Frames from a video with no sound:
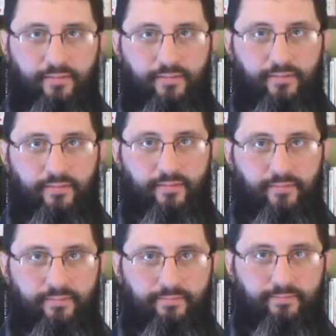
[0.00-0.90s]

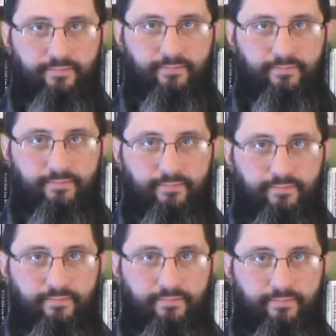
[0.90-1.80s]

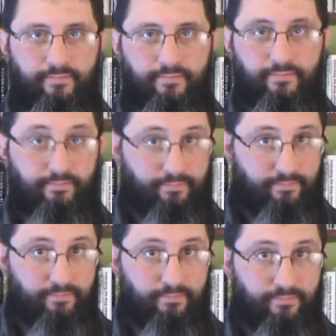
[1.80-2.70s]
[no speech]